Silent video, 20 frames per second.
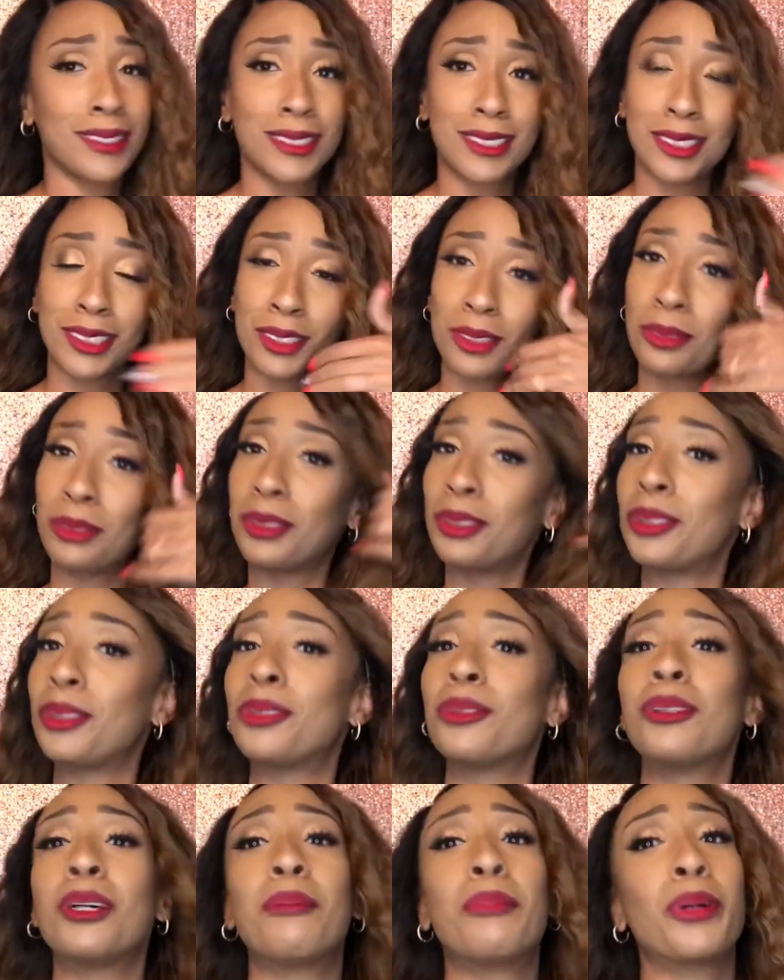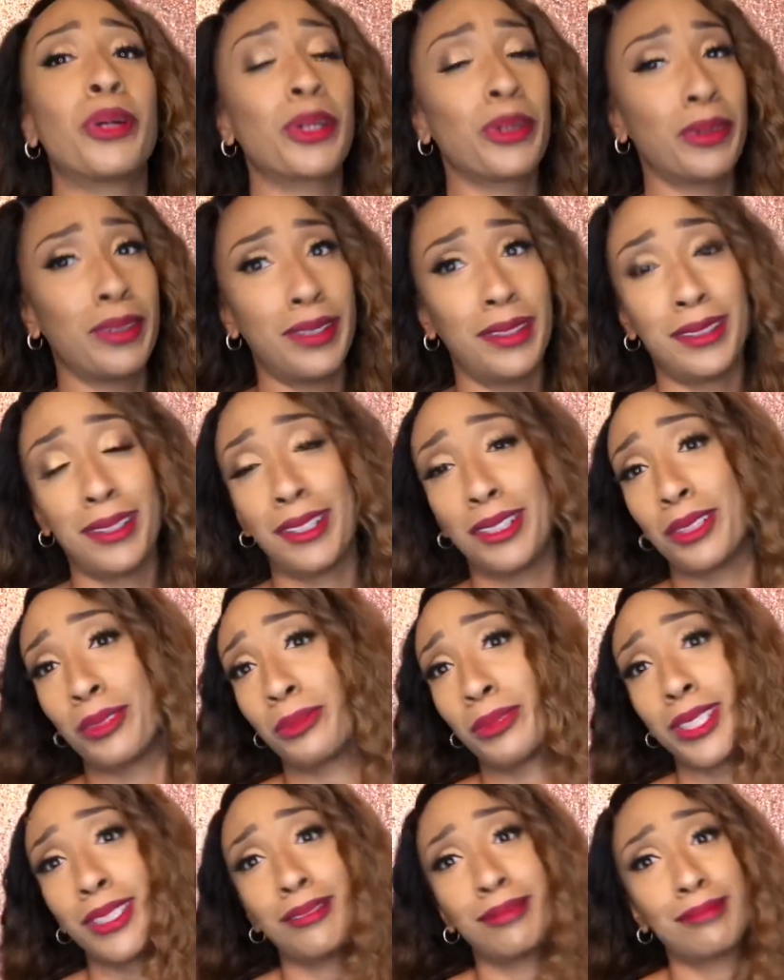She's so cute. I'm ordering another
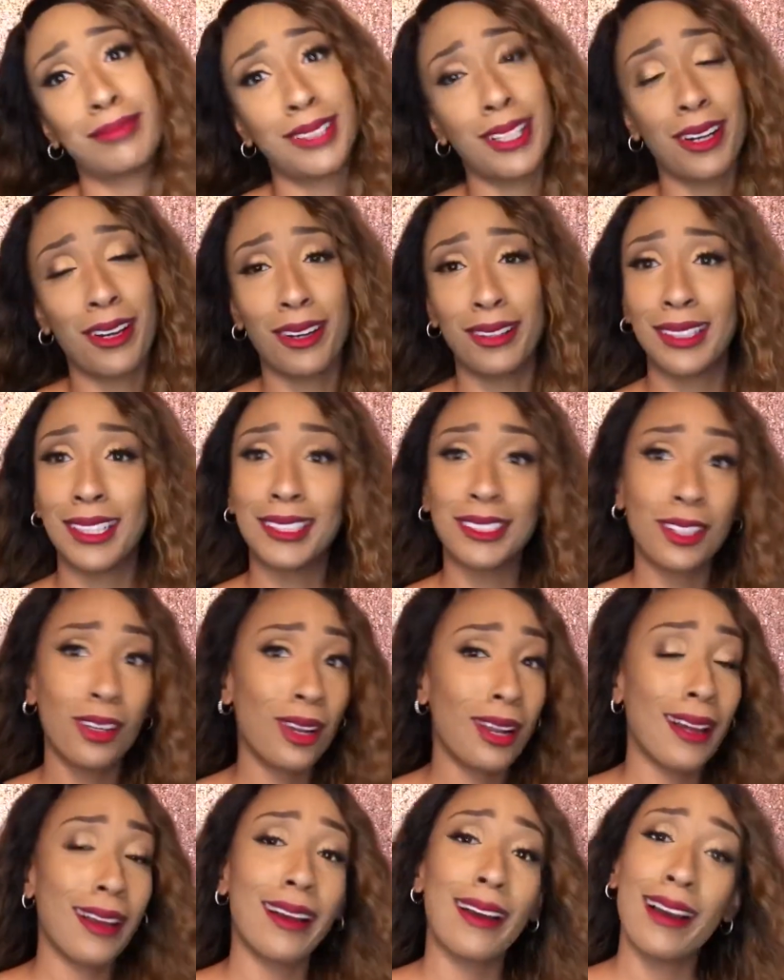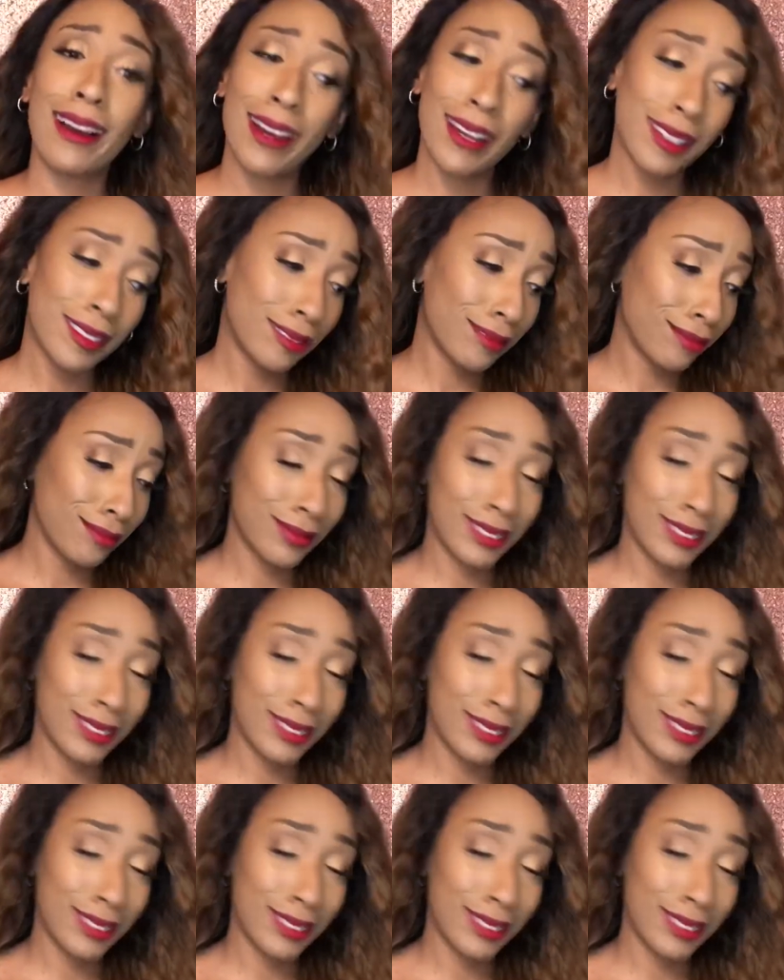one, y'all. That's all I got.